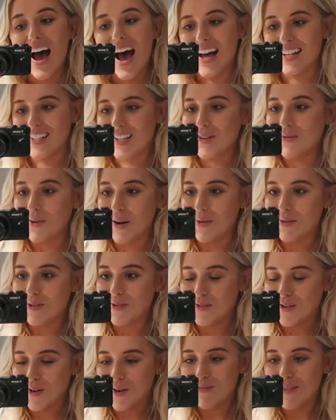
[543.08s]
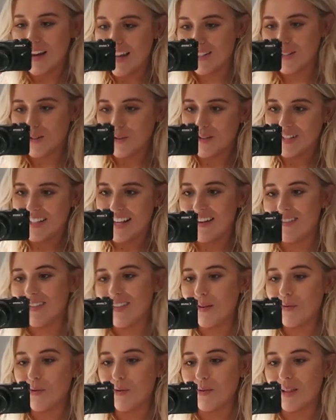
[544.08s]
asking where it was from. As always,
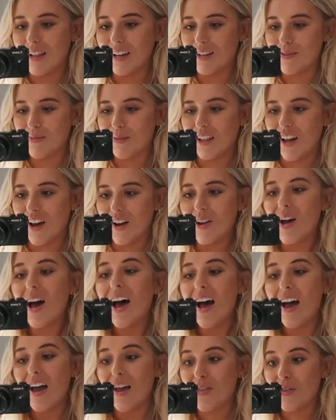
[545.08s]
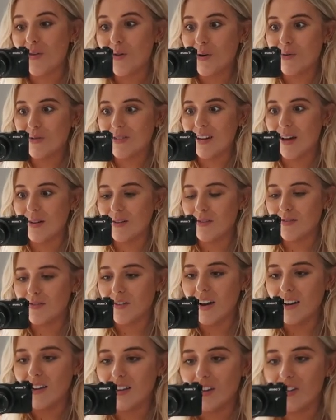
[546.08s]
everything will be linked below. I thought it was time to
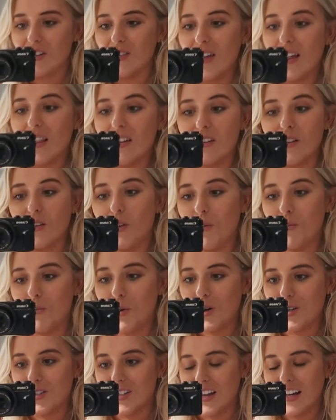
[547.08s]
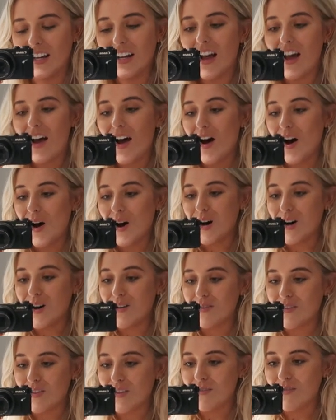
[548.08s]
finally do that little unboxing
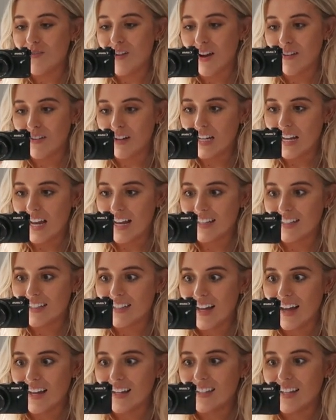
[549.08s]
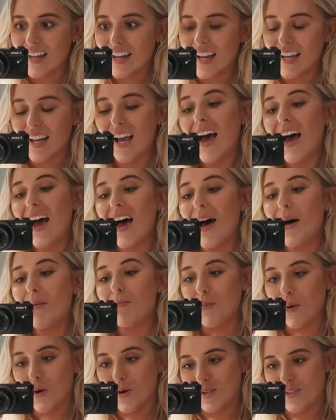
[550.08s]
of the very exciting
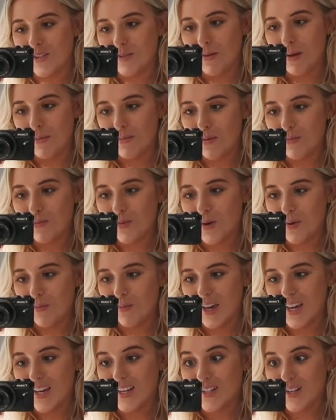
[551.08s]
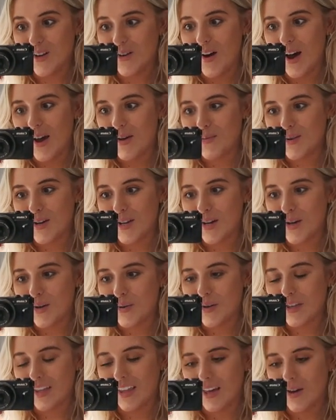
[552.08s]
box that my mum bought me. So I'm gonna
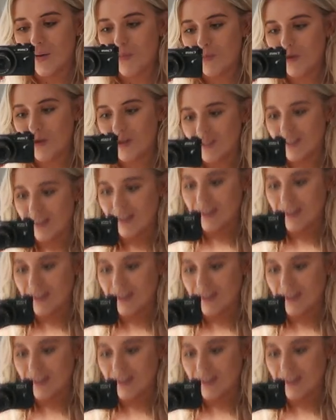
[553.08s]
quickly unbox